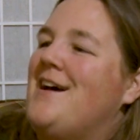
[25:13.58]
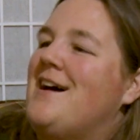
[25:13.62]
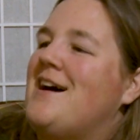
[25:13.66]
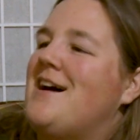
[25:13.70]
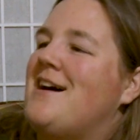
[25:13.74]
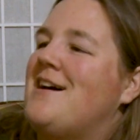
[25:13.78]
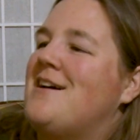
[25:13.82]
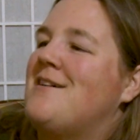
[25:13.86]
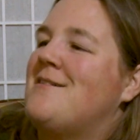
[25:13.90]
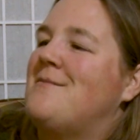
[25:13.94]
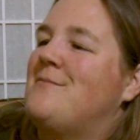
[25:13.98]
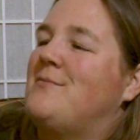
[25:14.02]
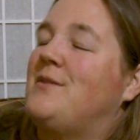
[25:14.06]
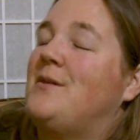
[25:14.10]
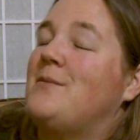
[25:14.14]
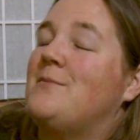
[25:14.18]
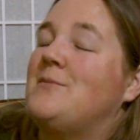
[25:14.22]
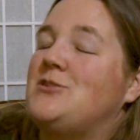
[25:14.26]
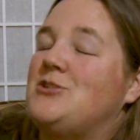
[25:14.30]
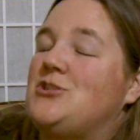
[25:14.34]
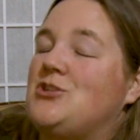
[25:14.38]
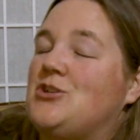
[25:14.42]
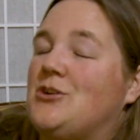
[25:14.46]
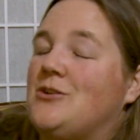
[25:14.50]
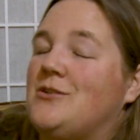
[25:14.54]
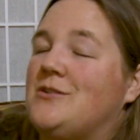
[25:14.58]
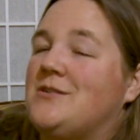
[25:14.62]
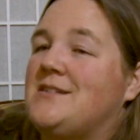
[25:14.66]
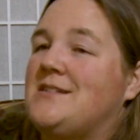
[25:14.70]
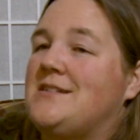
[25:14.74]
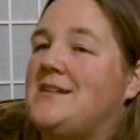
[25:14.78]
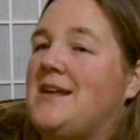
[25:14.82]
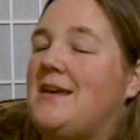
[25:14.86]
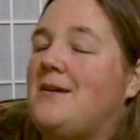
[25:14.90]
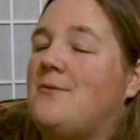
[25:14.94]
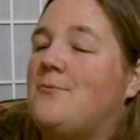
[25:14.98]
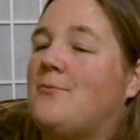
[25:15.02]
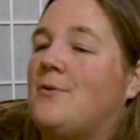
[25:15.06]
the mature
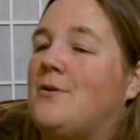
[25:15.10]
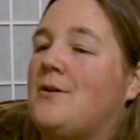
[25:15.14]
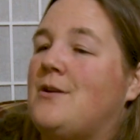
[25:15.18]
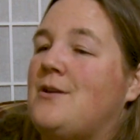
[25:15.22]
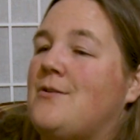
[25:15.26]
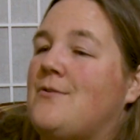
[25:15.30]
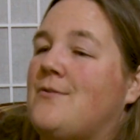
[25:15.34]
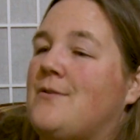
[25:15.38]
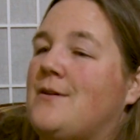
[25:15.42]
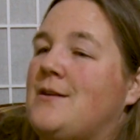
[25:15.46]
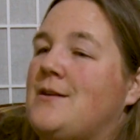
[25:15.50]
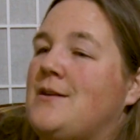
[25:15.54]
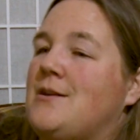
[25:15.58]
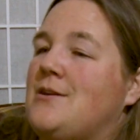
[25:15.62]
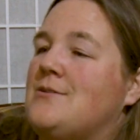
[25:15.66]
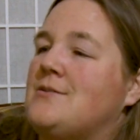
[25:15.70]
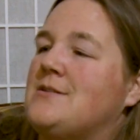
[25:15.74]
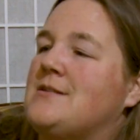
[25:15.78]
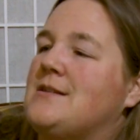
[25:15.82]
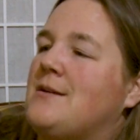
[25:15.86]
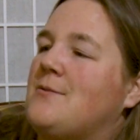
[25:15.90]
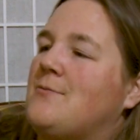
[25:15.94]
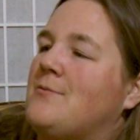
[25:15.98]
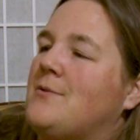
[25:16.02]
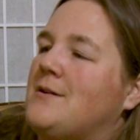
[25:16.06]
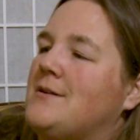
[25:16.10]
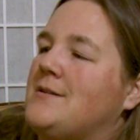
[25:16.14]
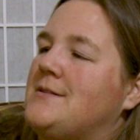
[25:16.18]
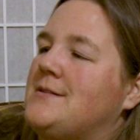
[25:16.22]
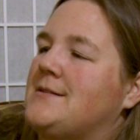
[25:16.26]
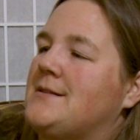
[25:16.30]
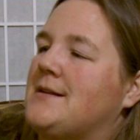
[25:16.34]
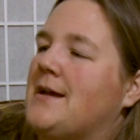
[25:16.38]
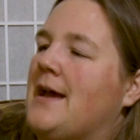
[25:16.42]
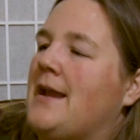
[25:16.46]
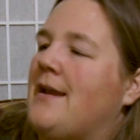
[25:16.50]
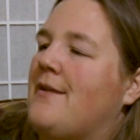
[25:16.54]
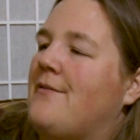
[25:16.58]
state where you can use it where
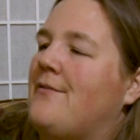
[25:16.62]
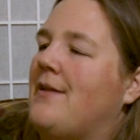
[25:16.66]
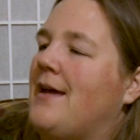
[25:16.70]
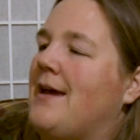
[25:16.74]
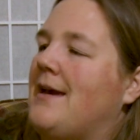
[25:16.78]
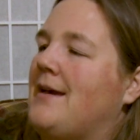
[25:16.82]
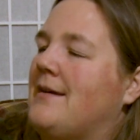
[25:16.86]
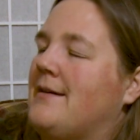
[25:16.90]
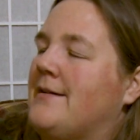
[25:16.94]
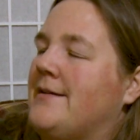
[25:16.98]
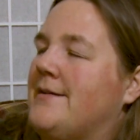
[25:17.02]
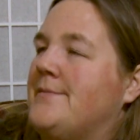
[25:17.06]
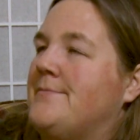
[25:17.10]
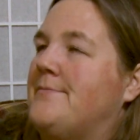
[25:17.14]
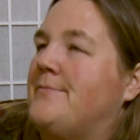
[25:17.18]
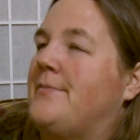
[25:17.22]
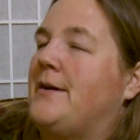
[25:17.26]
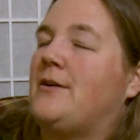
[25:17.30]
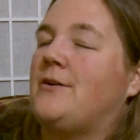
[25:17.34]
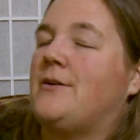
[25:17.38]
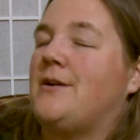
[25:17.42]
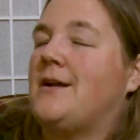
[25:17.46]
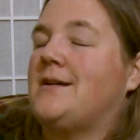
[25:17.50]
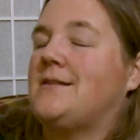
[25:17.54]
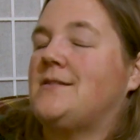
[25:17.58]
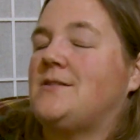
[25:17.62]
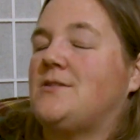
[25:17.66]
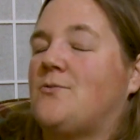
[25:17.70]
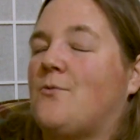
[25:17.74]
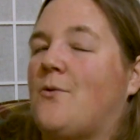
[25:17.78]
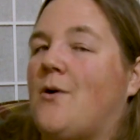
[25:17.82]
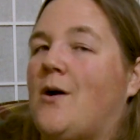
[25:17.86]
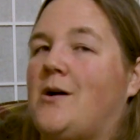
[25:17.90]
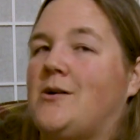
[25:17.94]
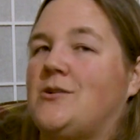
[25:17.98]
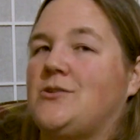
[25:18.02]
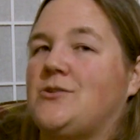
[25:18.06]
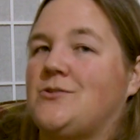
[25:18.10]
it's kind of like butternut
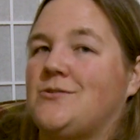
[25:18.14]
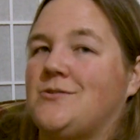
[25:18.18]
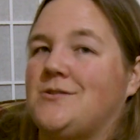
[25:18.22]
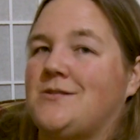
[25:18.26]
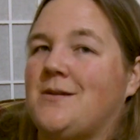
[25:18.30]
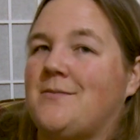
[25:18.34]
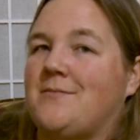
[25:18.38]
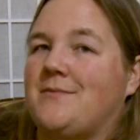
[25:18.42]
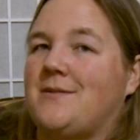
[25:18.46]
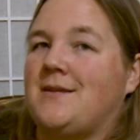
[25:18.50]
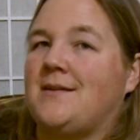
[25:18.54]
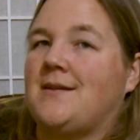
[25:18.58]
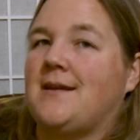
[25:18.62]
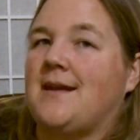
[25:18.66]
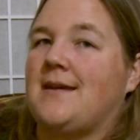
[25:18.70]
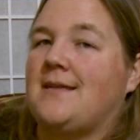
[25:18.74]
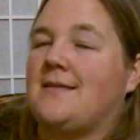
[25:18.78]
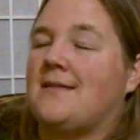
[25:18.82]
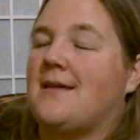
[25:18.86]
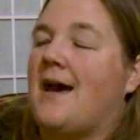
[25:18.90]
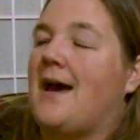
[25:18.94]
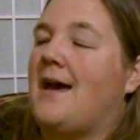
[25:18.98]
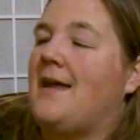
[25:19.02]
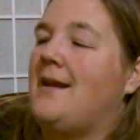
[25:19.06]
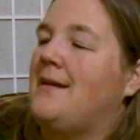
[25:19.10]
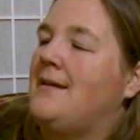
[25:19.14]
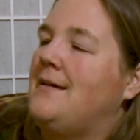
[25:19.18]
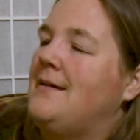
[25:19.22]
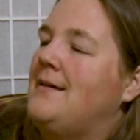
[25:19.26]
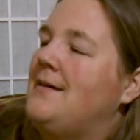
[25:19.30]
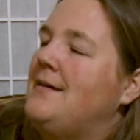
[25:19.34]
squash or something like that.